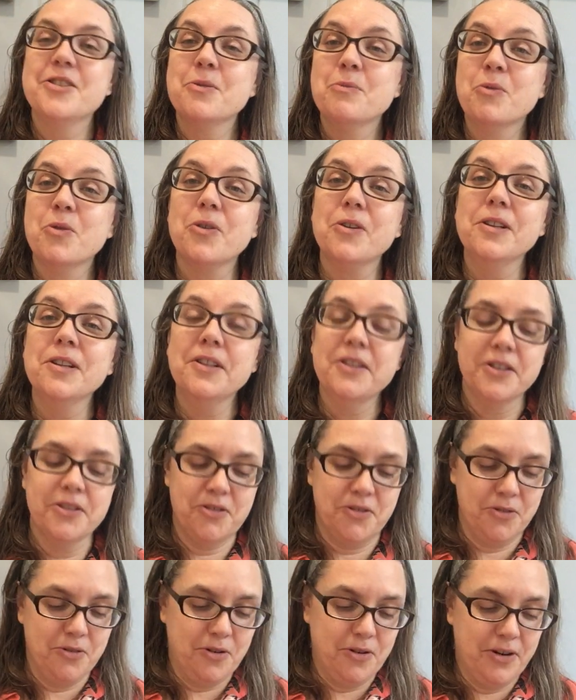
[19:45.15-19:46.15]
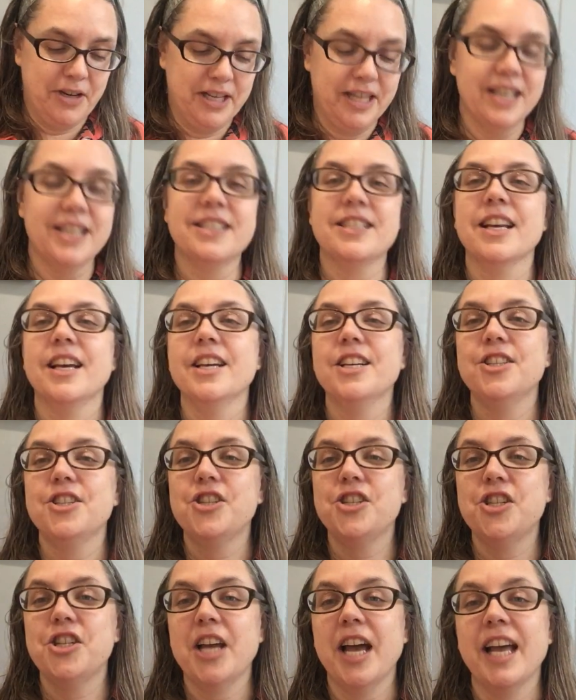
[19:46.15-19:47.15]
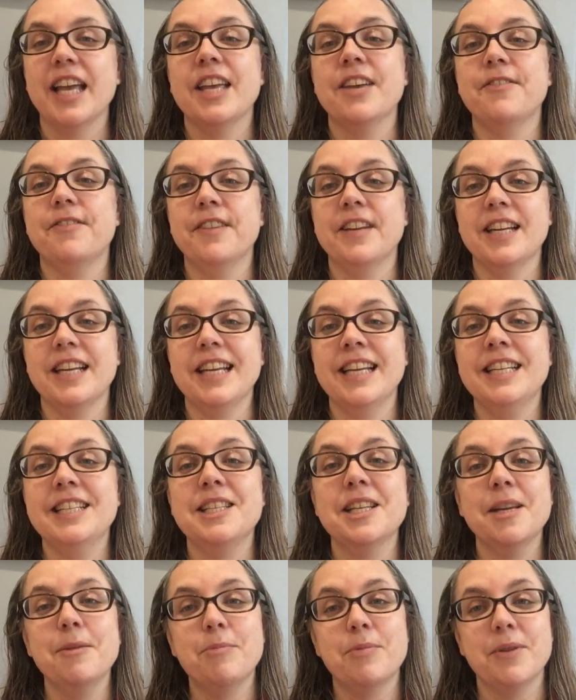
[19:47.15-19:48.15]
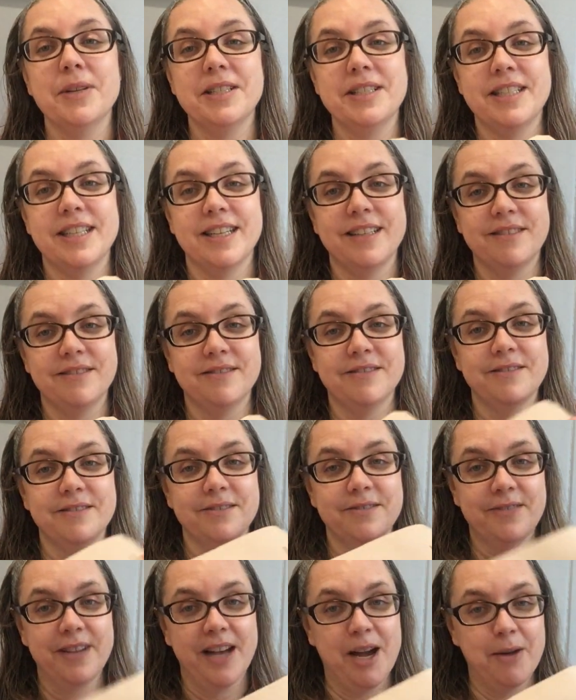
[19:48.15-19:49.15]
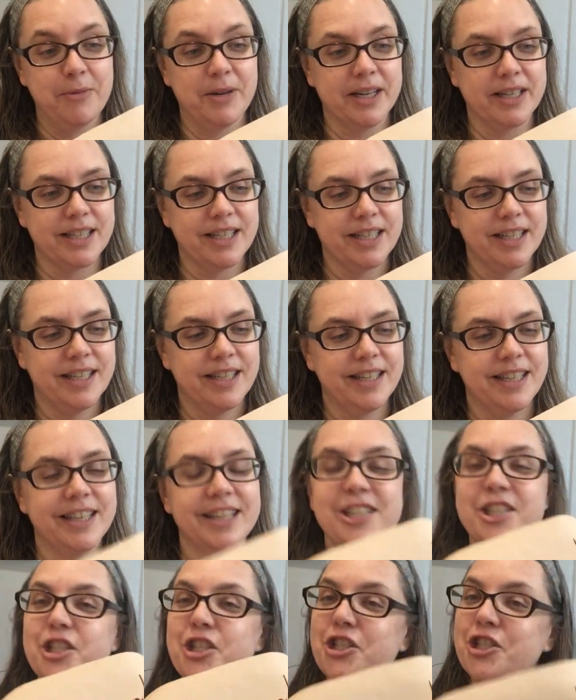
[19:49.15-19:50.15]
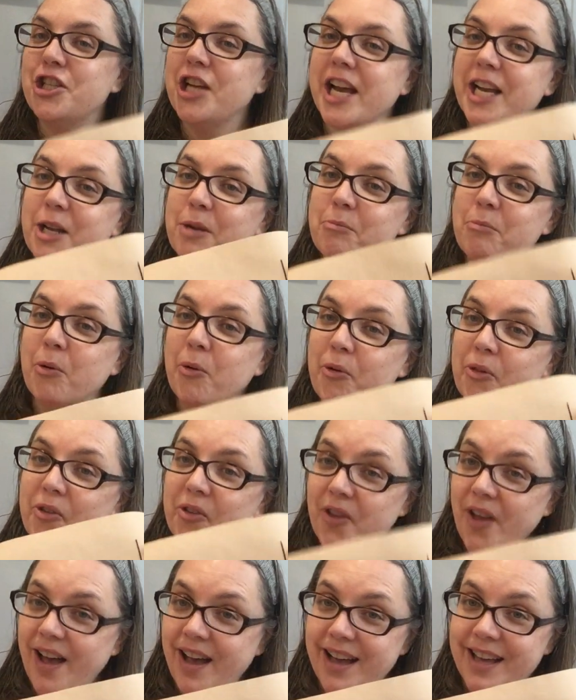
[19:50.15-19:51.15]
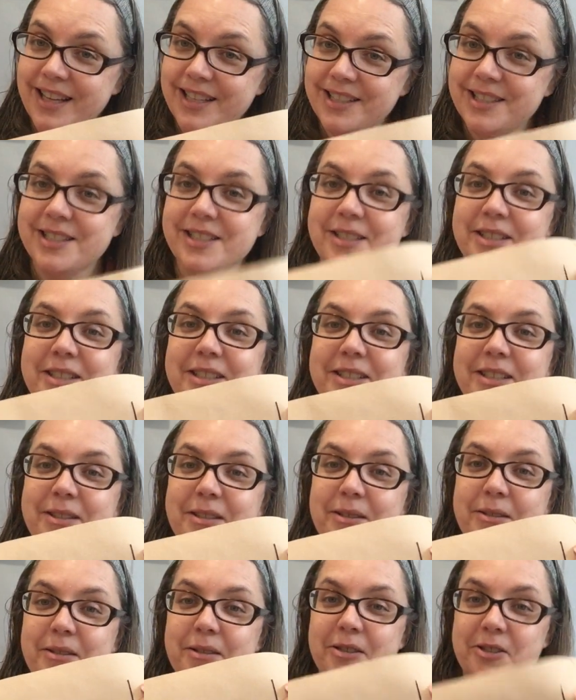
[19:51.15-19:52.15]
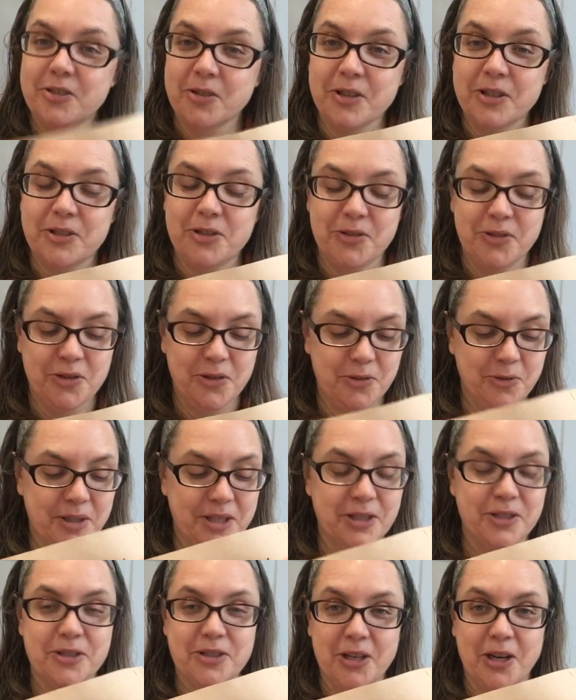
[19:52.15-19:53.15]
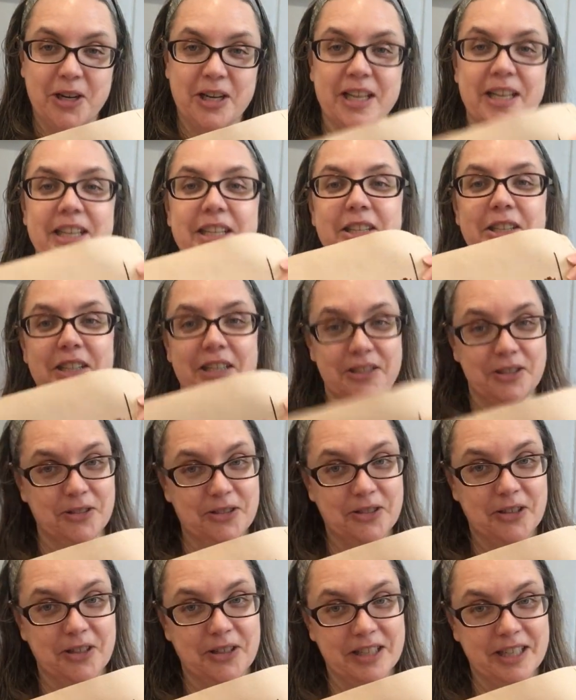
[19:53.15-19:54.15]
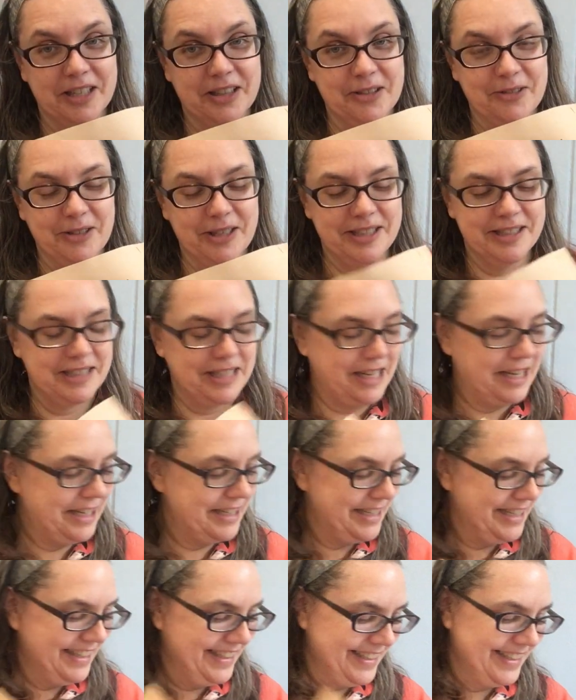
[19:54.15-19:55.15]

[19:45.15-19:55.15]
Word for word: so moral of the story is, check if it is a printed fabric, check both sides so that you know when you're starting that you're starting on the right side.